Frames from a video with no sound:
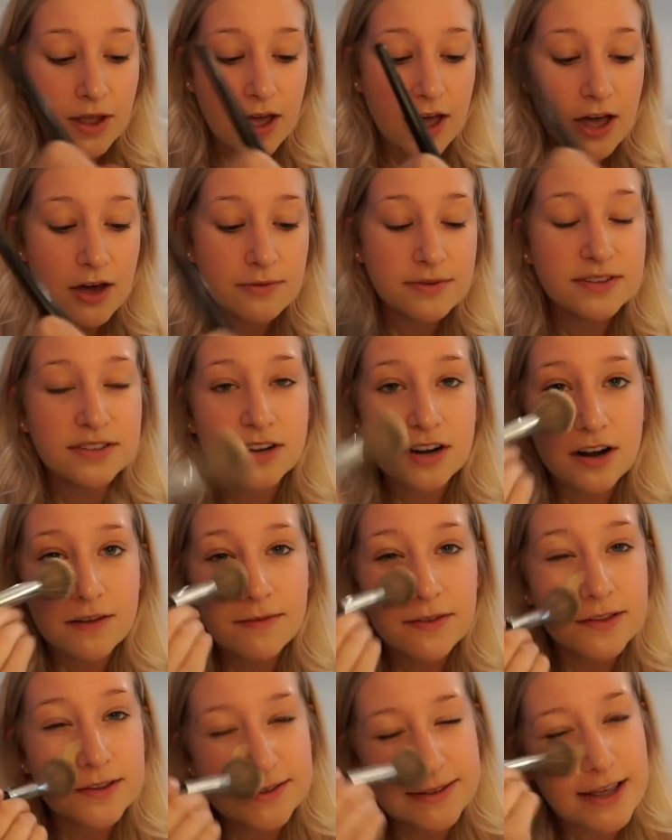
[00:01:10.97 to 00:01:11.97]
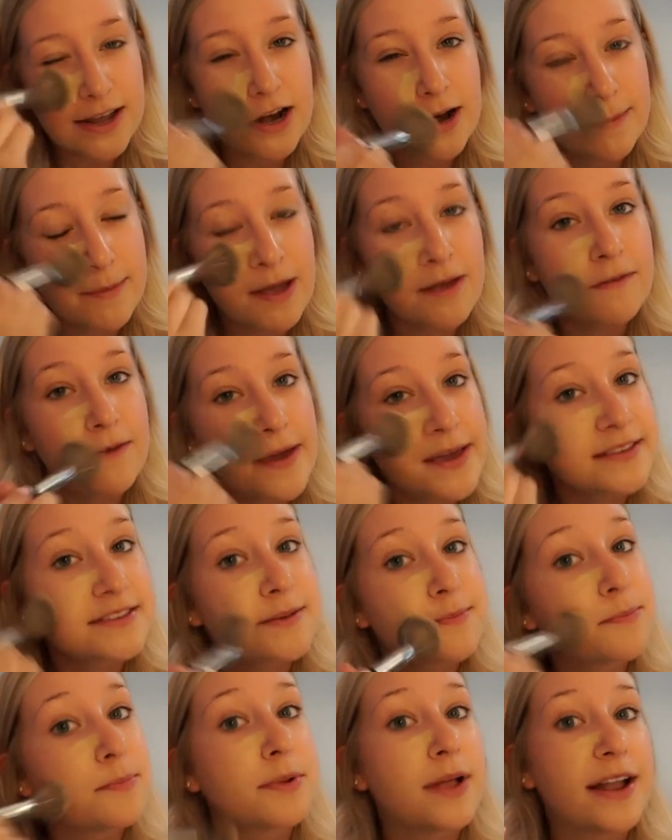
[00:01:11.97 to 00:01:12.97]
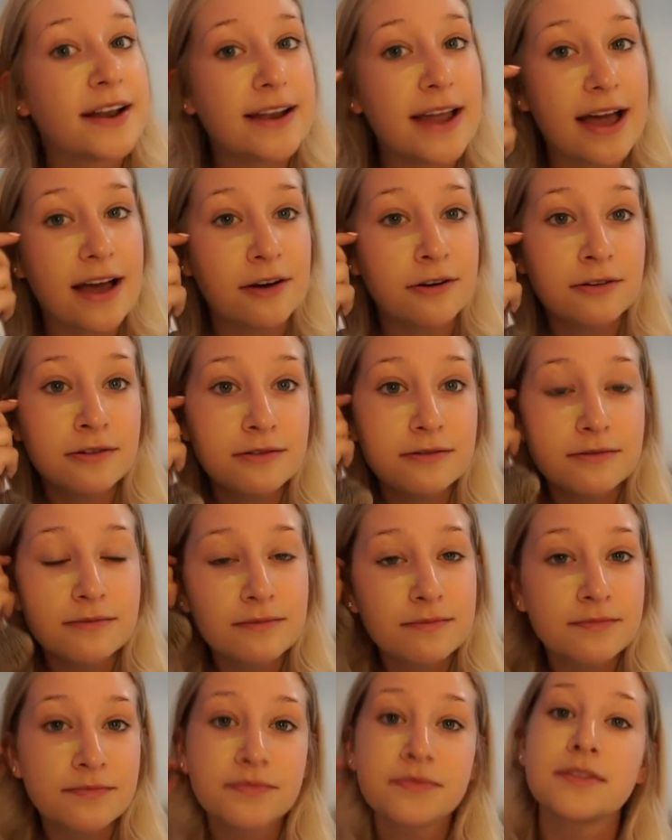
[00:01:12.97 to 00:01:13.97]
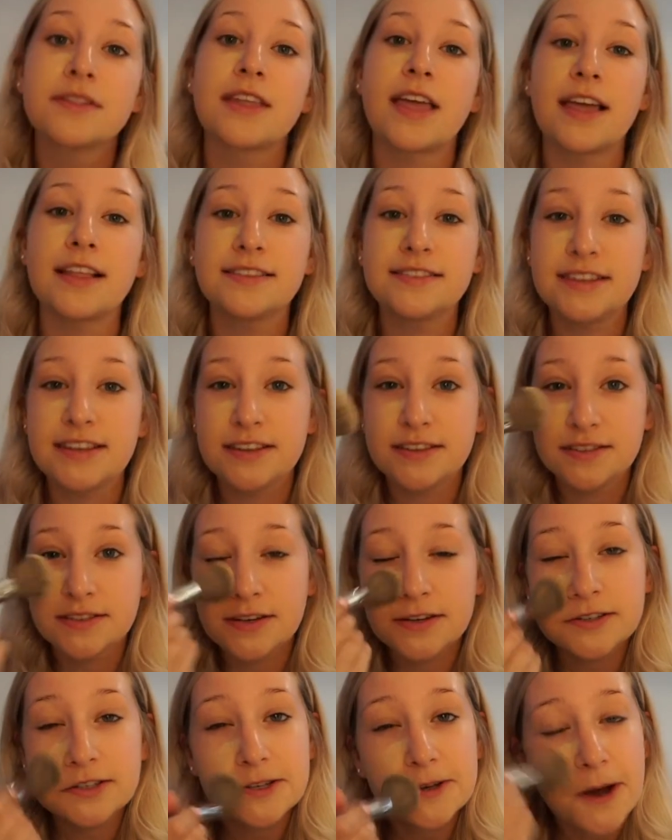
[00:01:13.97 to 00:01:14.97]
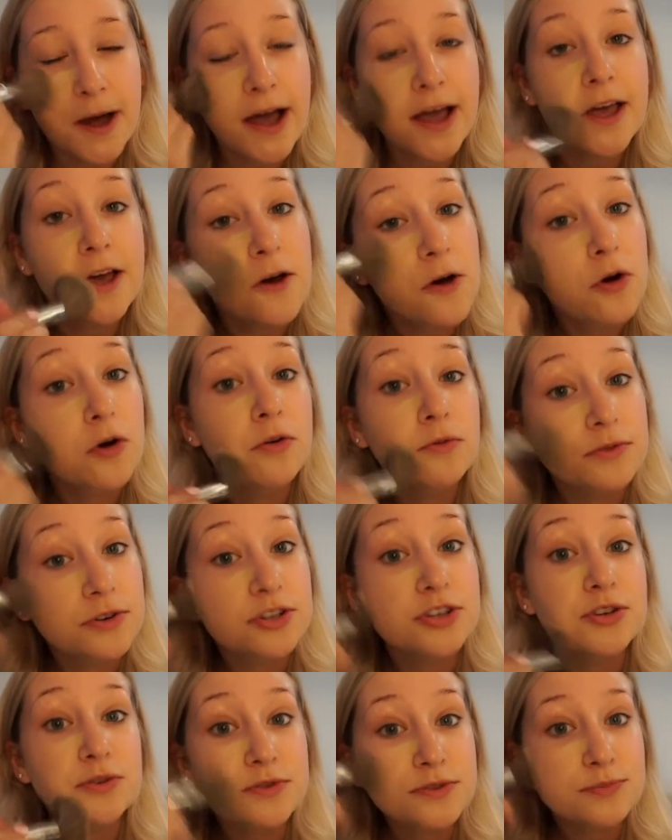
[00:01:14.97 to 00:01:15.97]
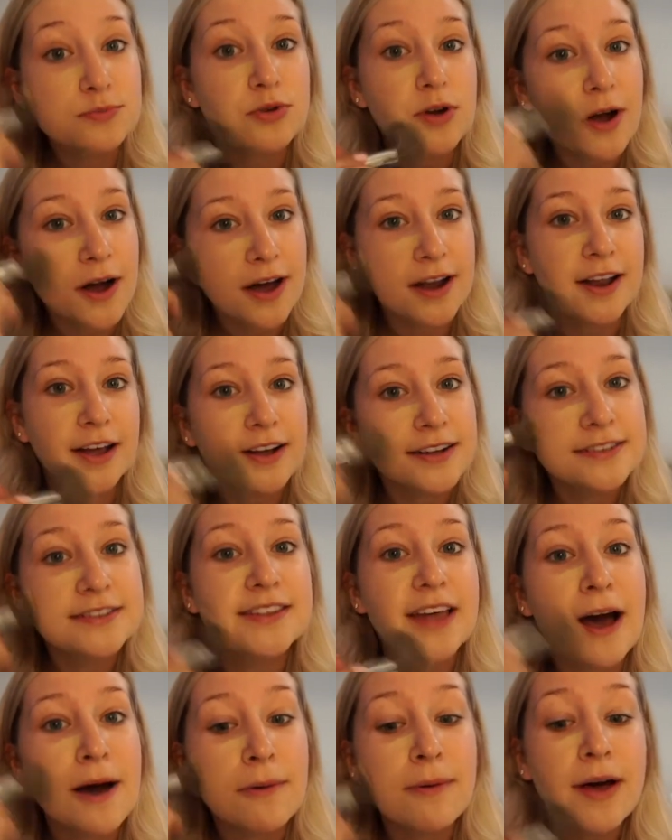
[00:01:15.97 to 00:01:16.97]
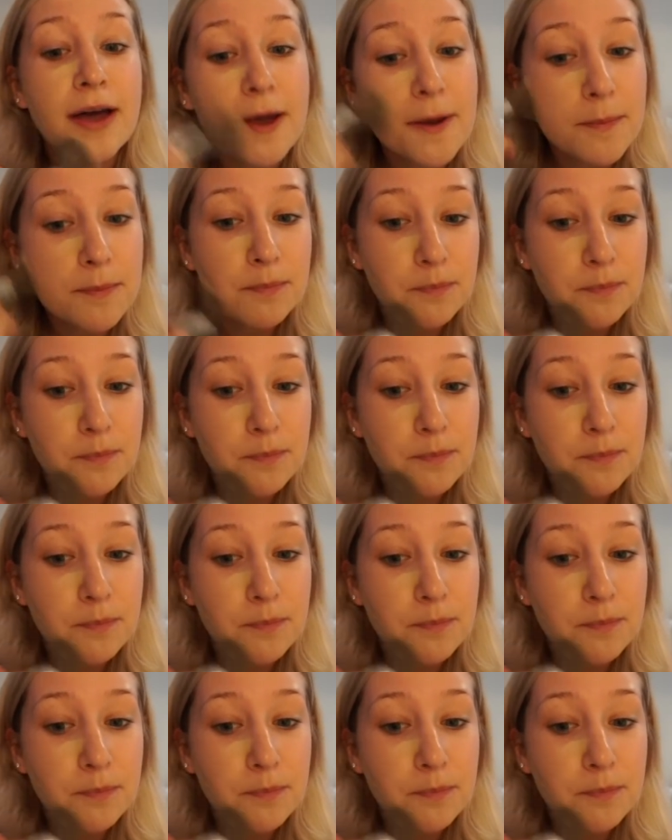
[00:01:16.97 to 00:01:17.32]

I always start off in the center of my face and blend out. It's easier to not overuse product that way.